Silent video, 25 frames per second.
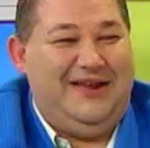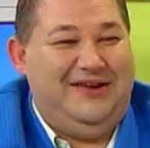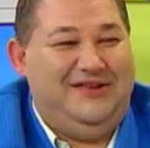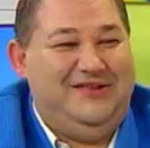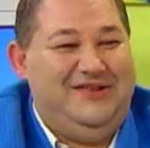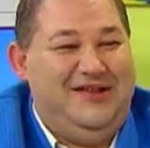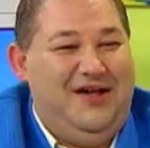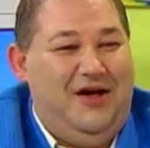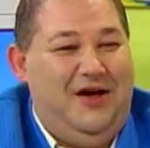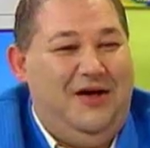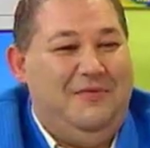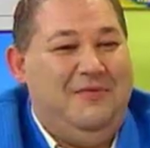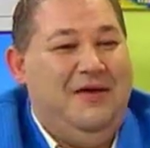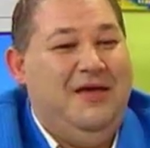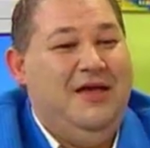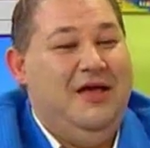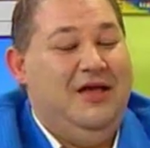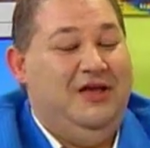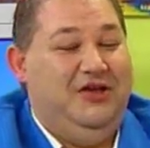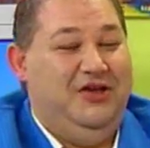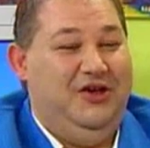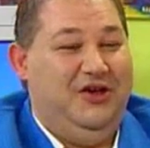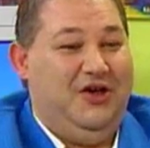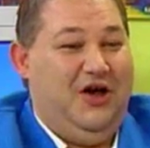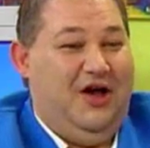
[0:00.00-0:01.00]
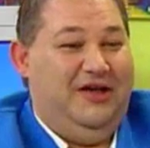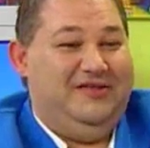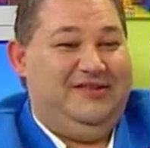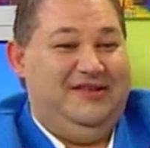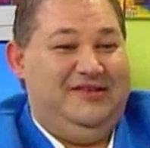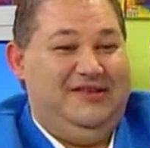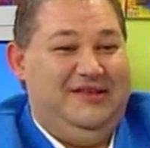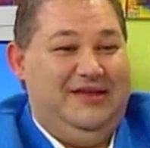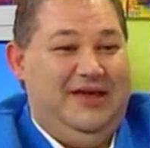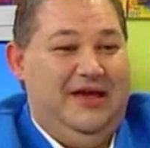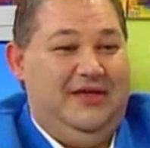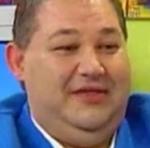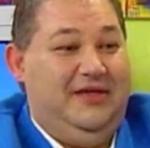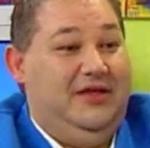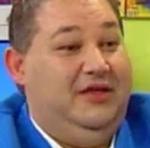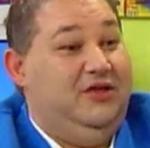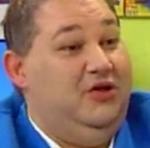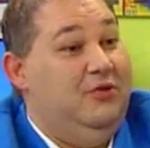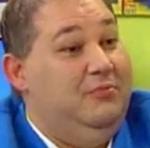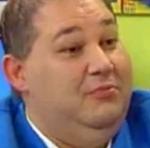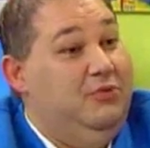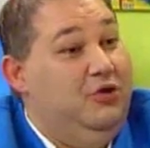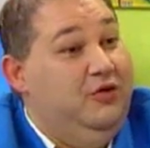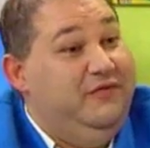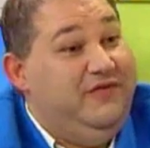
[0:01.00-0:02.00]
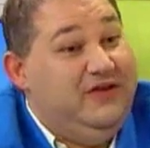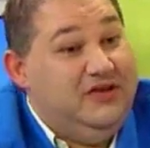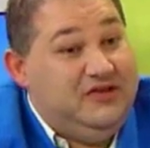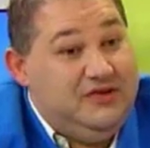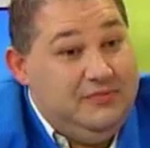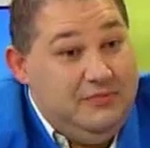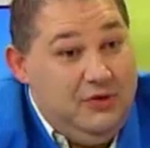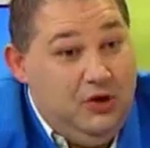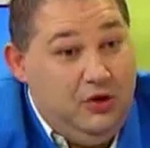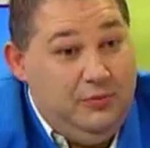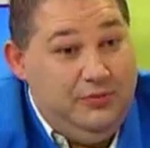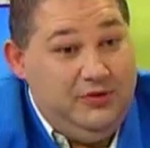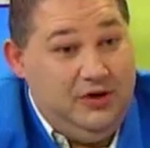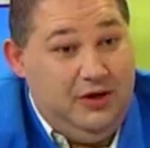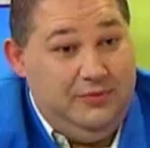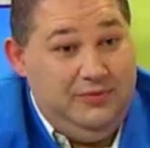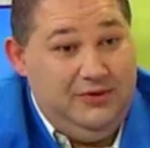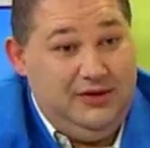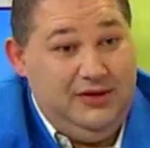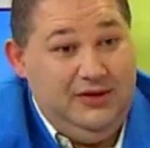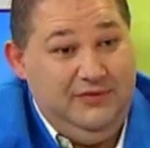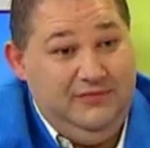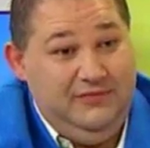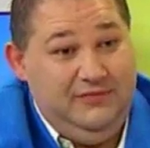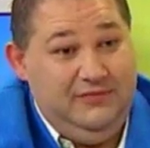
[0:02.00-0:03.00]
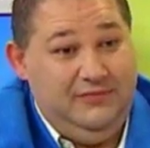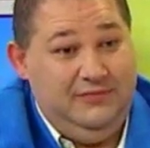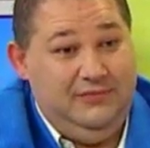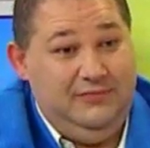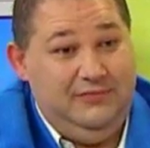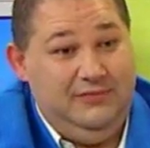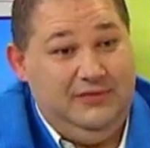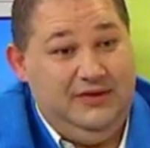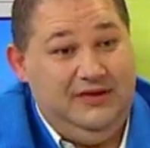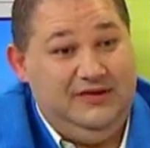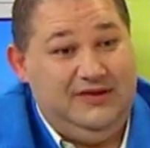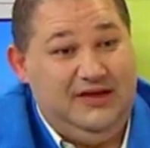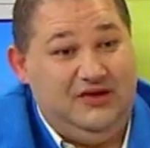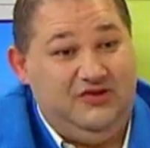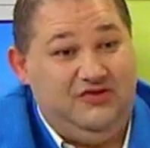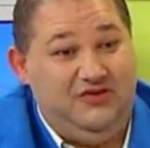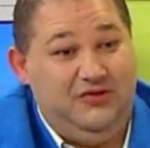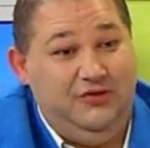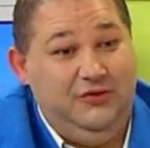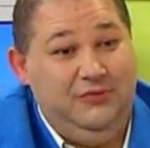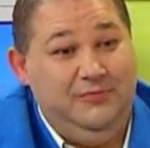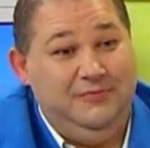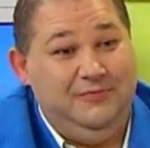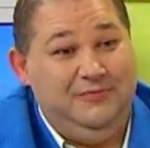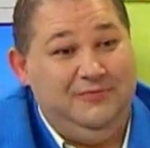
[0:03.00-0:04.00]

out of time. You guys are together. You're moving to Melbourne, I believe. Is that true?